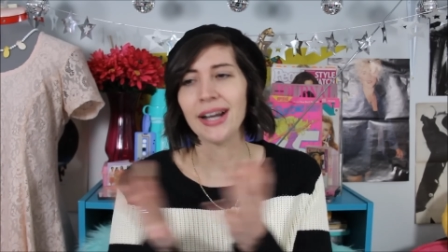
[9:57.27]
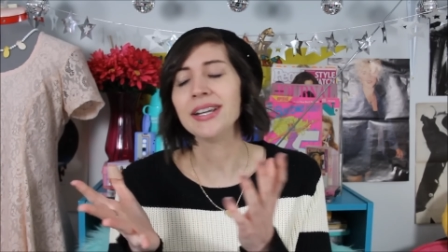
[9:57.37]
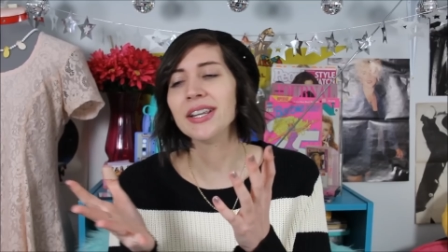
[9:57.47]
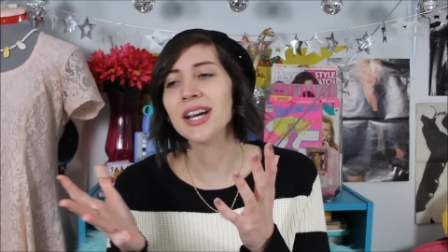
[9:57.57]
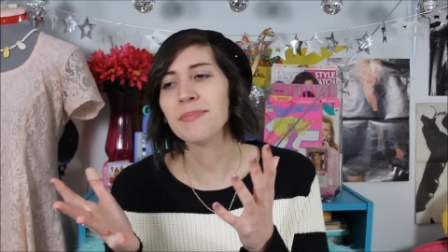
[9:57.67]

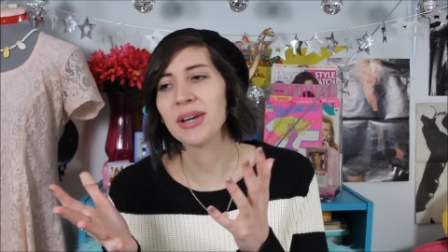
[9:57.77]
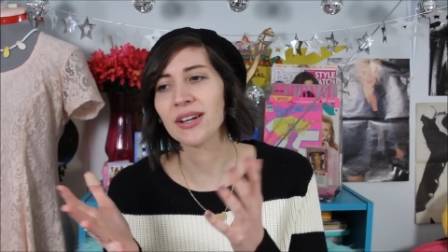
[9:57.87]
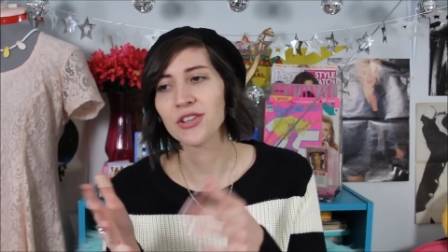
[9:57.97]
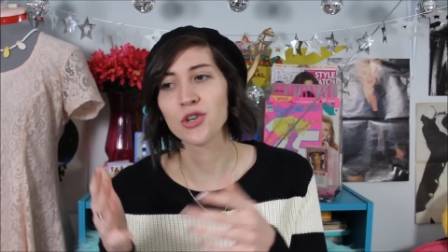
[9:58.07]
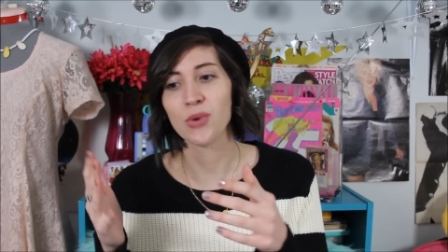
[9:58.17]
I did that
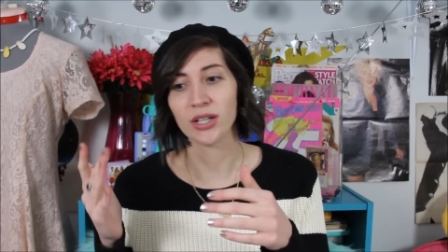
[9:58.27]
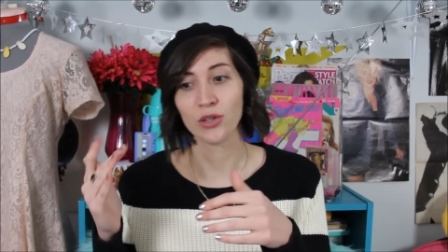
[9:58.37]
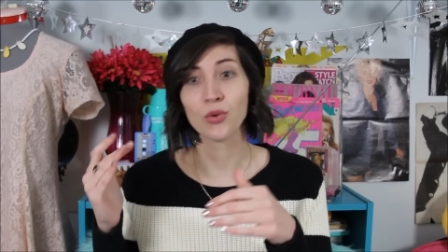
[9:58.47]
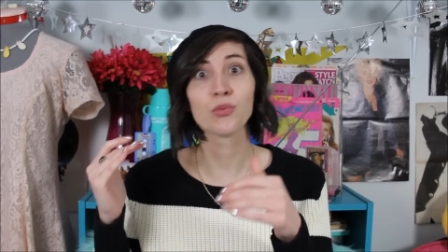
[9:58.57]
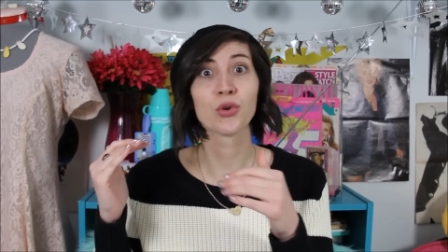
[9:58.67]
because the
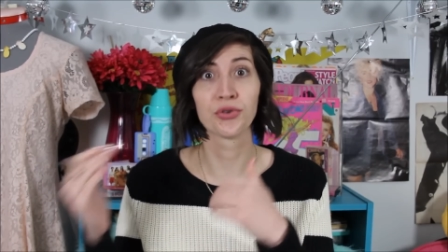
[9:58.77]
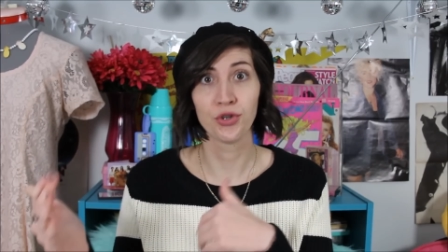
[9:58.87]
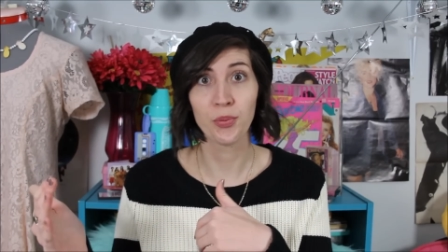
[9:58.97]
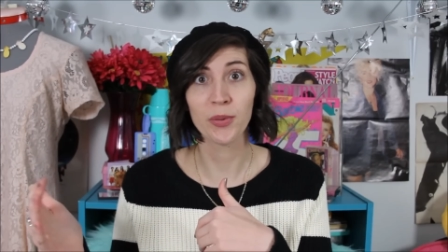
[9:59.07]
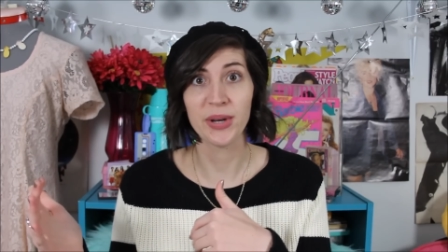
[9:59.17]
dressing rooms are
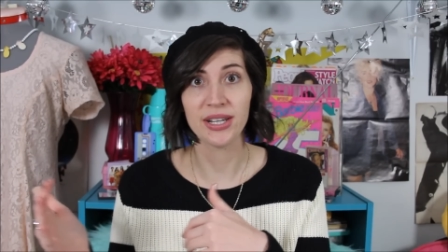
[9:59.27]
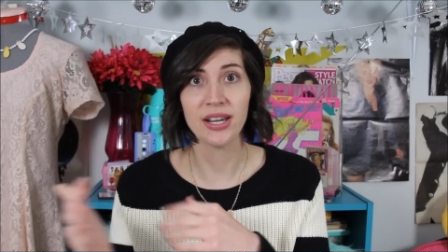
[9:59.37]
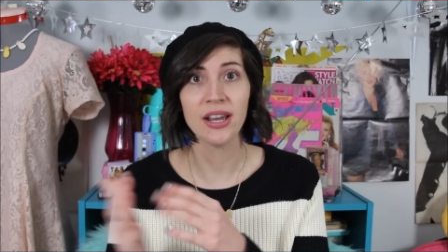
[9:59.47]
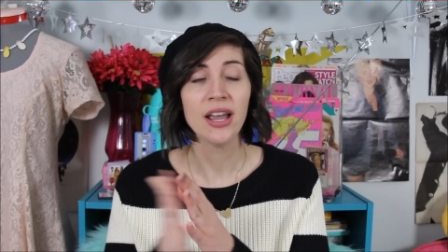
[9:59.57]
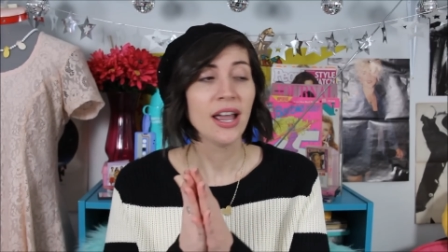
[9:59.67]
super
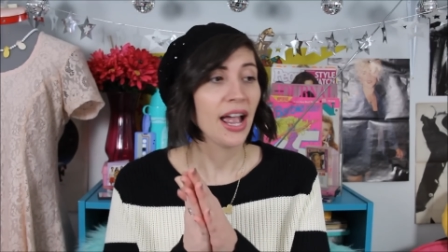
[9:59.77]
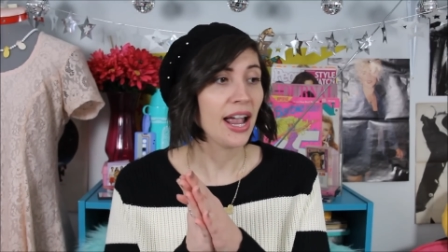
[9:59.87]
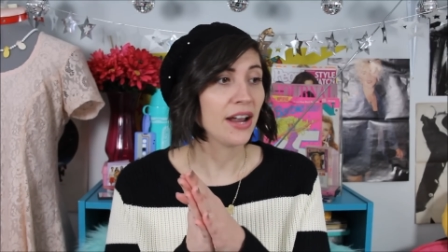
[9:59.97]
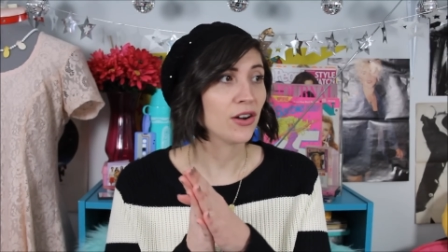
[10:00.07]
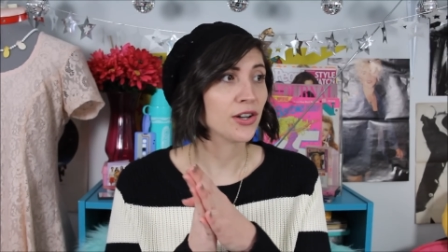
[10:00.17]
busy
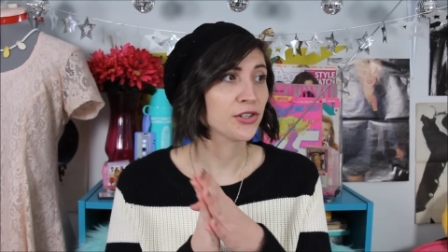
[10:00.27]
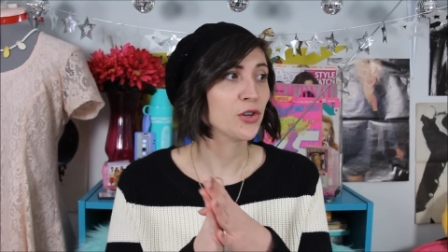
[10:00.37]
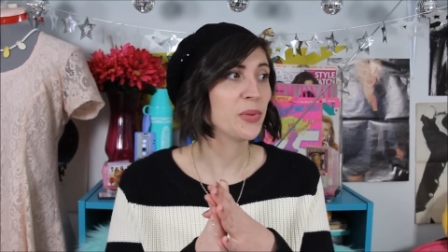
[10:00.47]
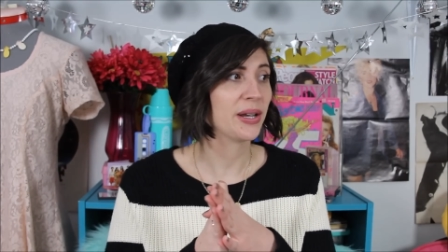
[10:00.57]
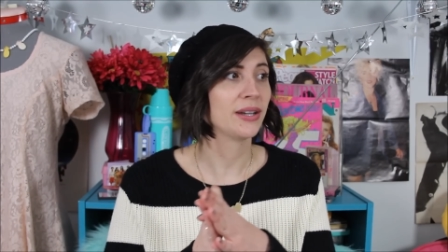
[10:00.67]
and
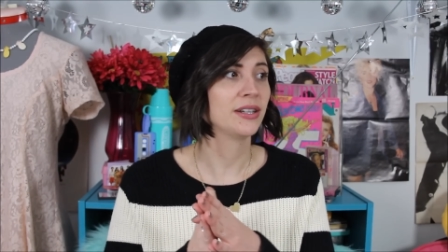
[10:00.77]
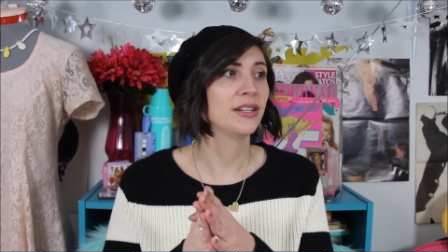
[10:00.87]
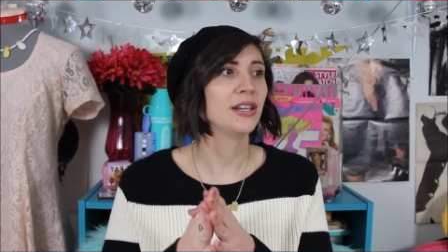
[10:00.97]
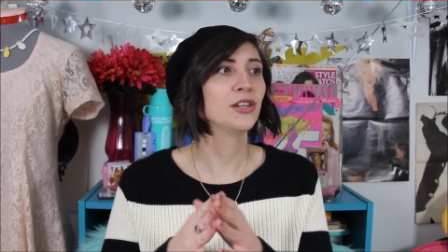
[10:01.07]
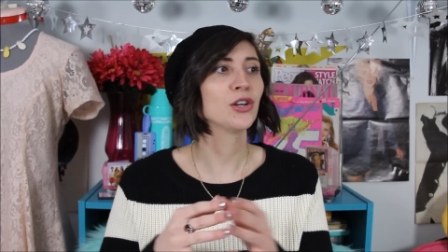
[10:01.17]
also because
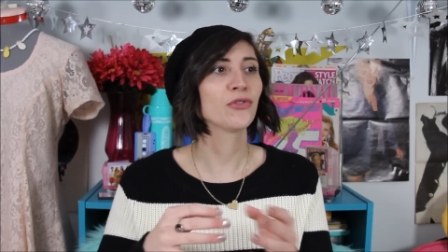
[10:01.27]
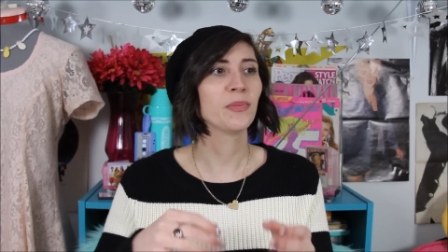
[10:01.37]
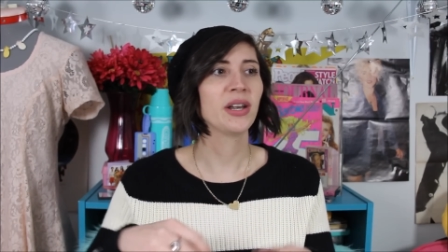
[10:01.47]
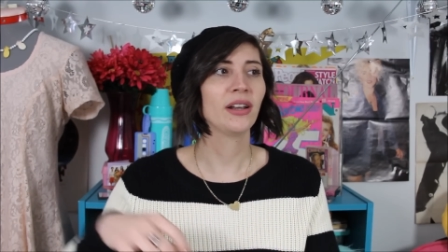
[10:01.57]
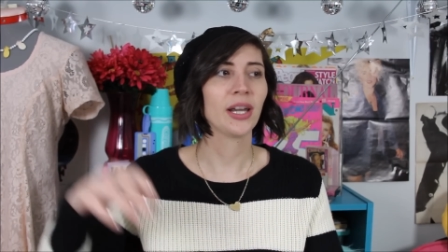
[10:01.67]
it's easier
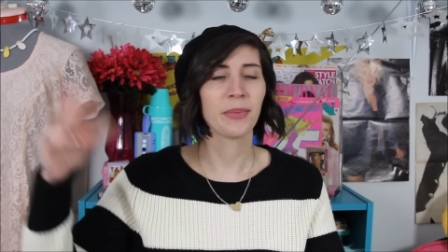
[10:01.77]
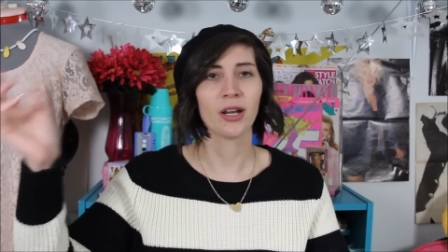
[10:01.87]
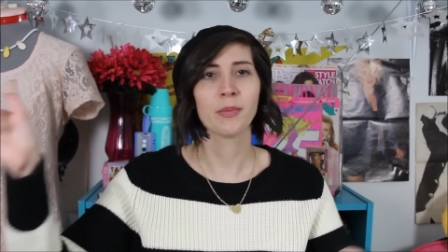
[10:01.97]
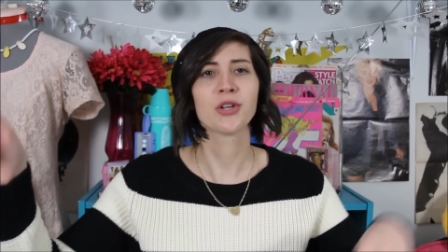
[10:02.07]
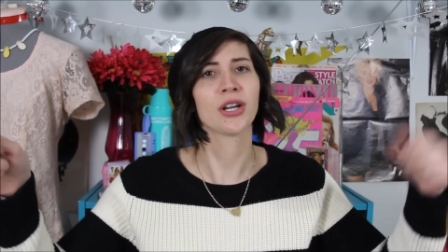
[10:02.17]
for me to like
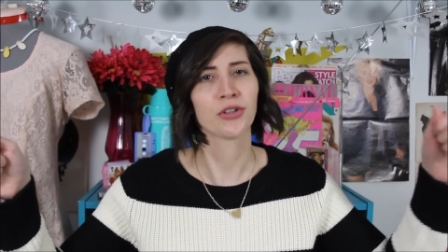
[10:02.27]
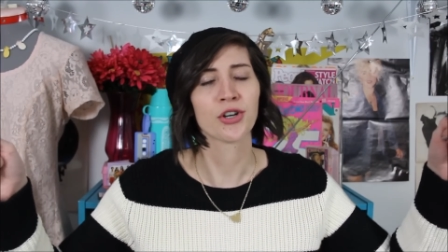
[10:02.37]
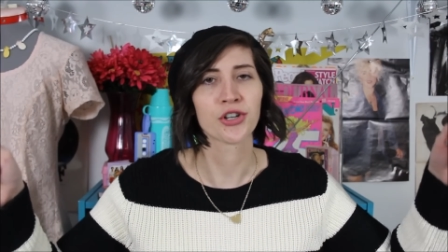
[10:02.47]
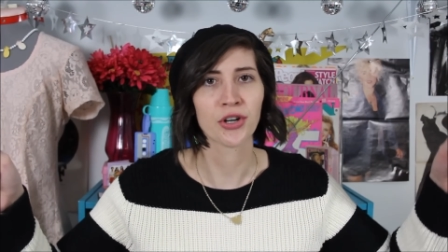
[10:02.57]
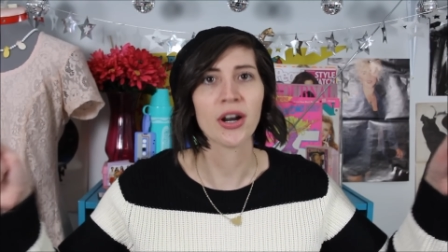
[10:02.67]
pick up a dress
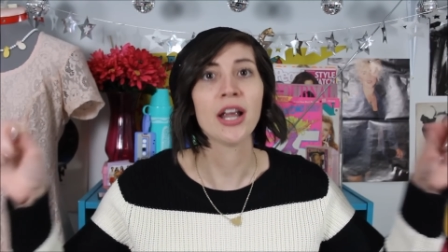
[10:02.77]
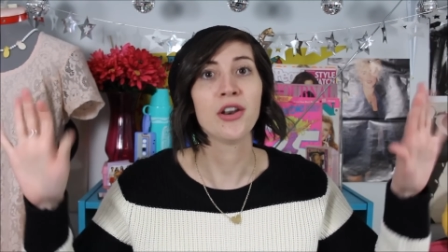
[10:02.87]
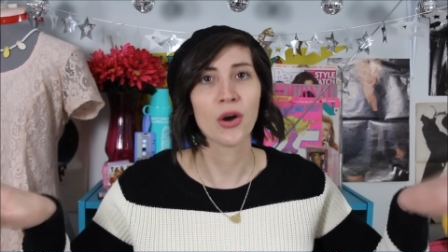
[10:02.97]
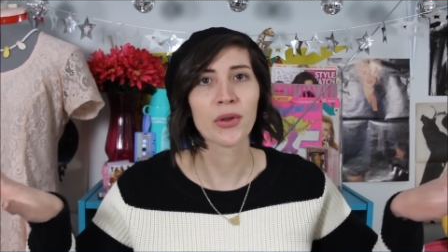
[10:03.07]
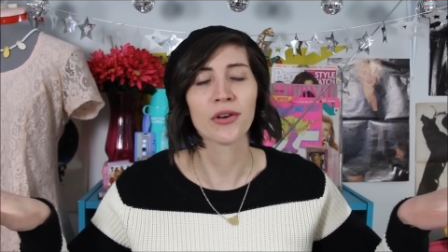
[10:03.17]
or a shirt
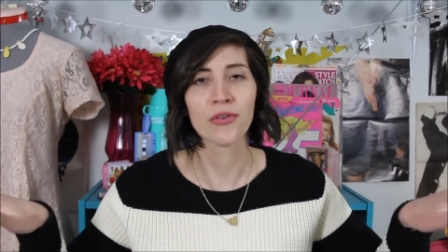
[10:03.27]
and know that